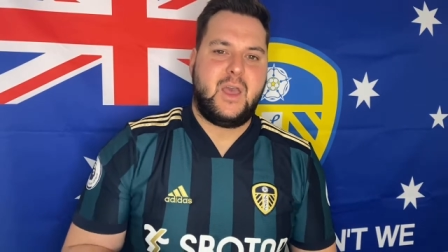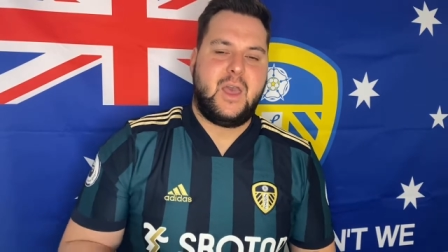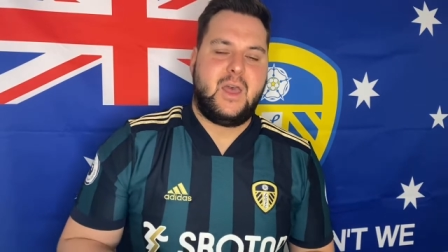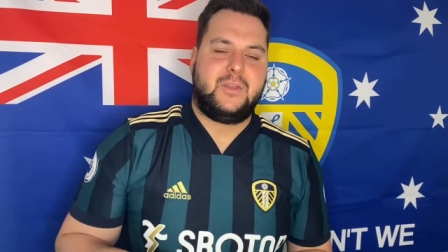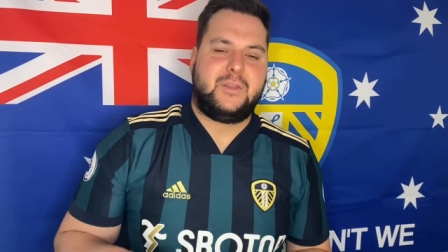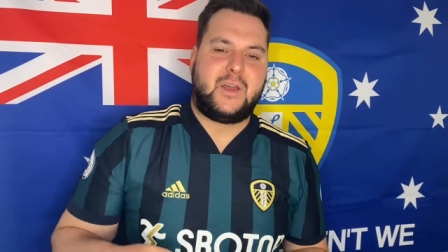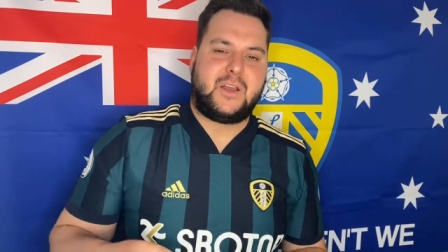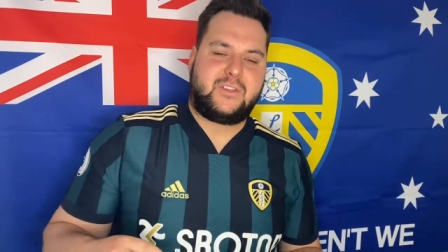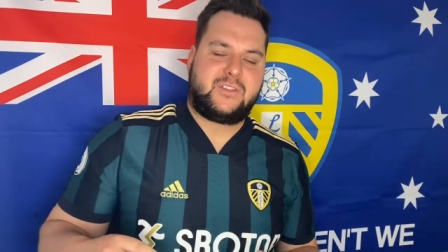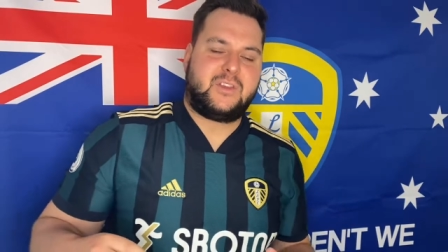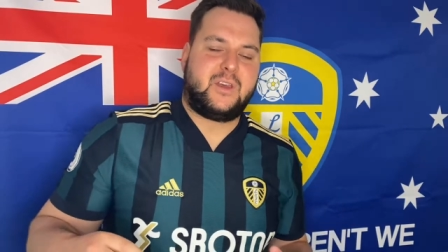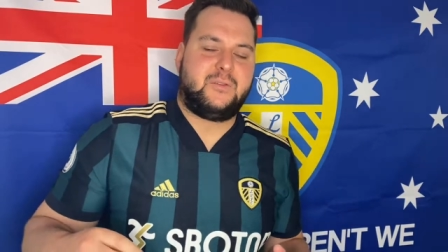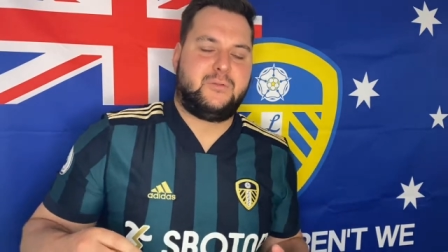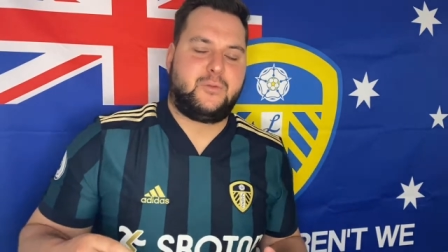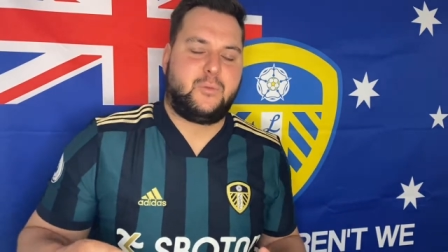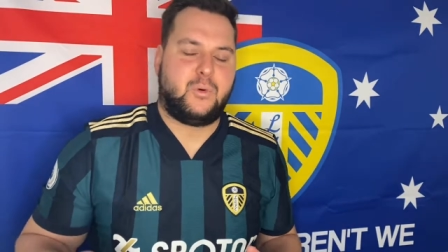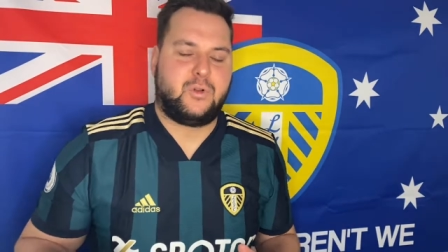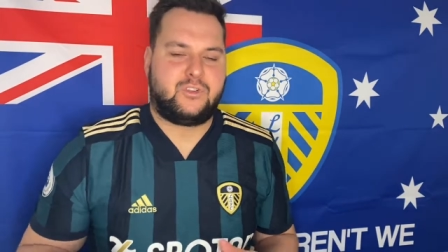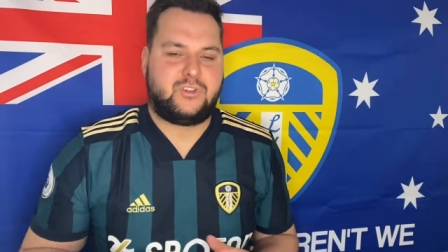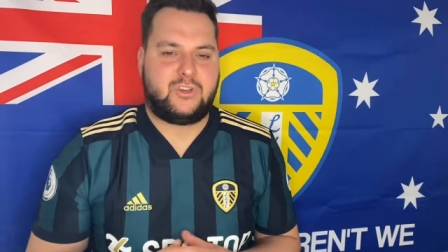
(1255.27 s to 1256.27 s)
thanks again for
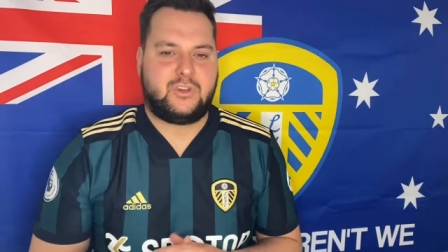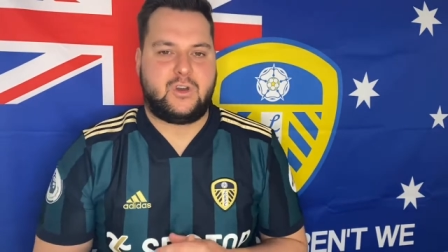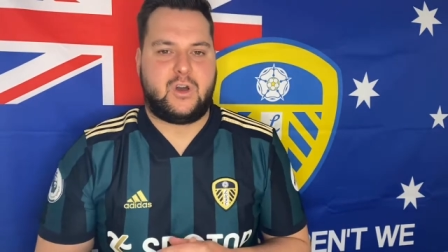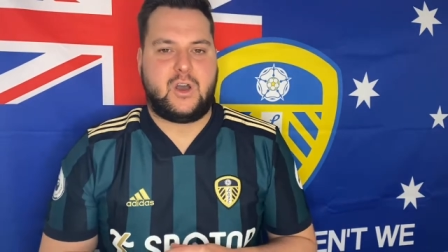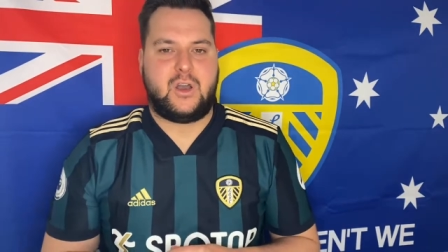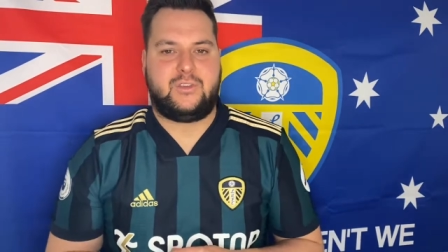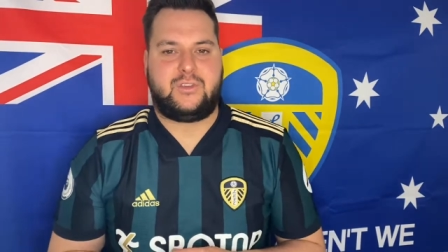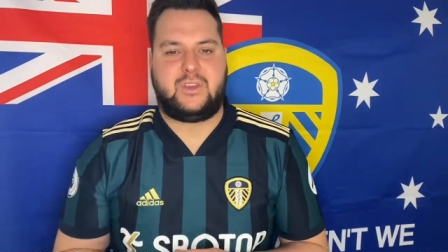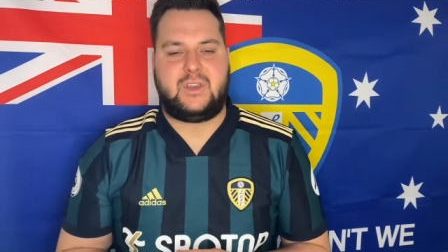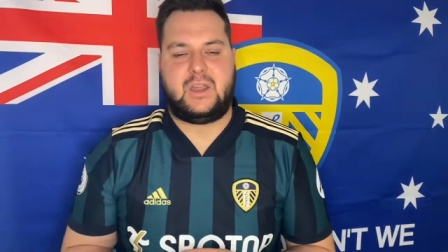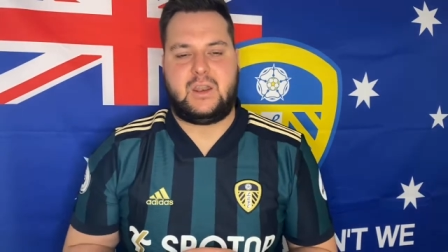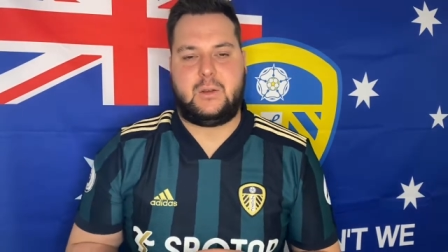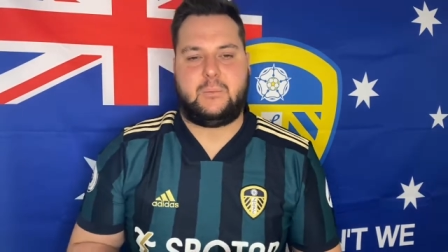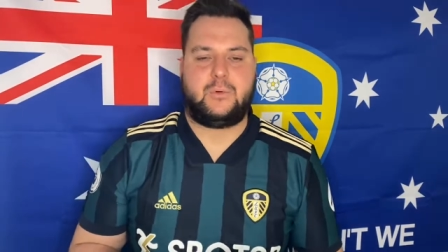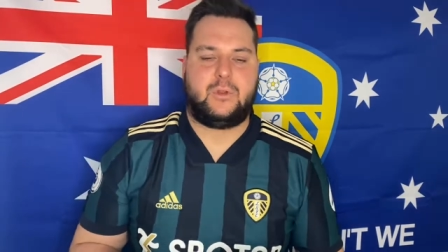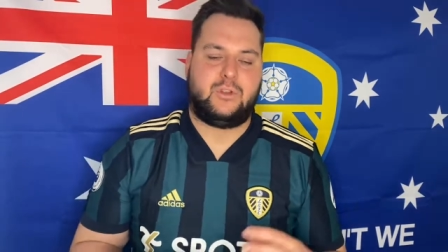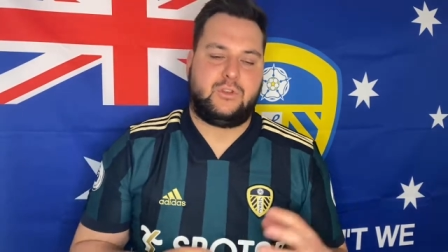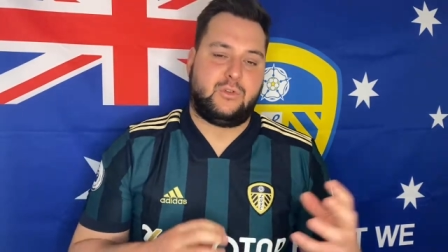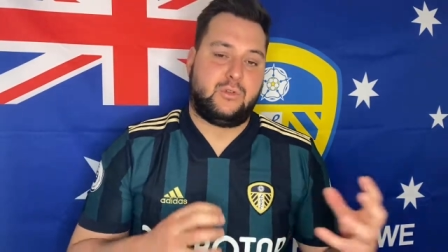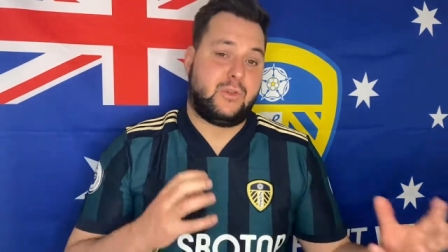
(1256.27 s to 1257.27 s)
watching, guys. Again, I'm
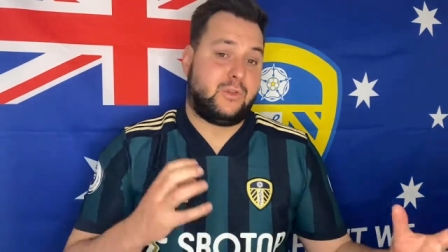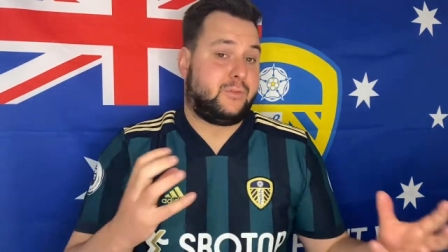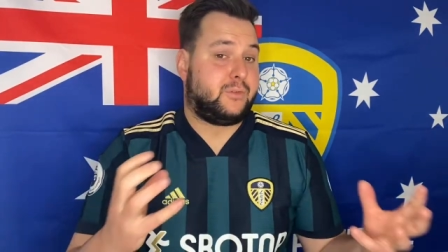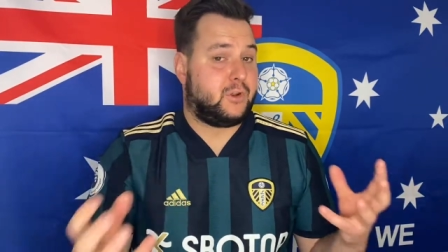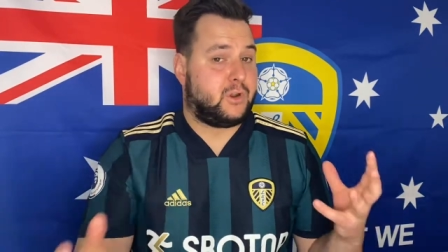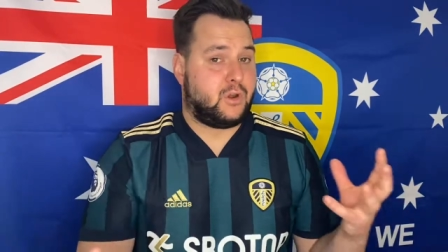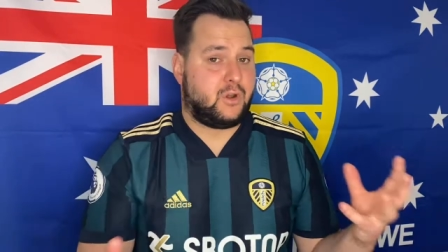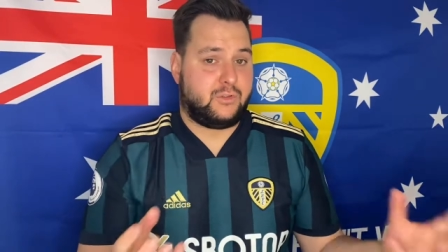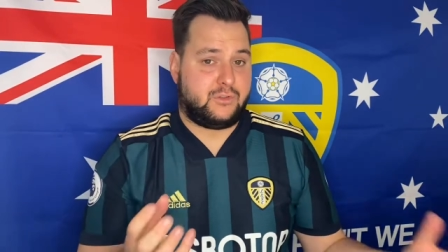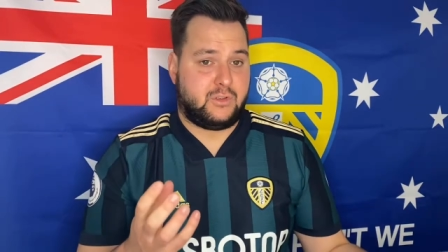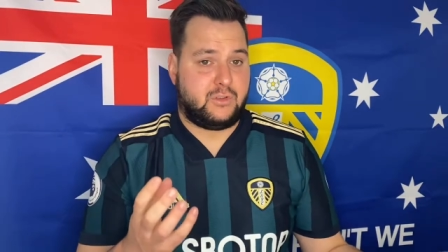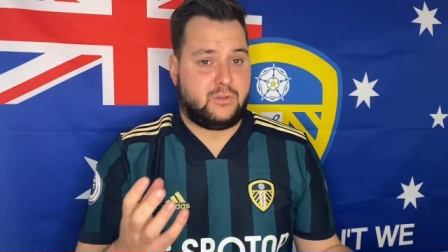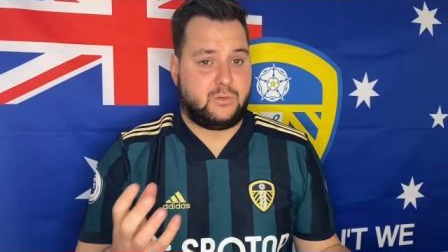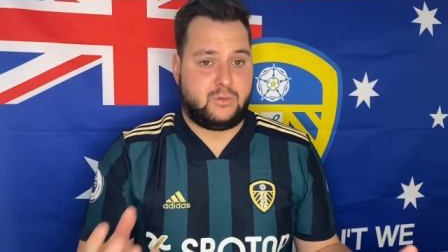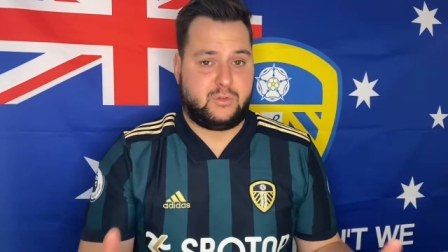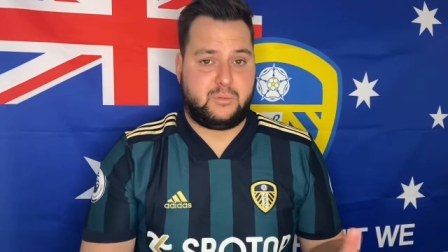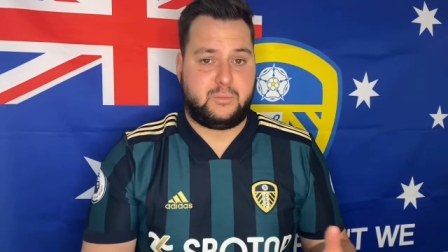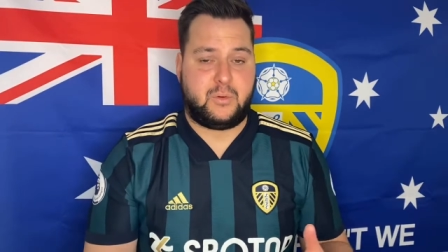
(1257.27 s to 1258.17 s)
going to do these videos into,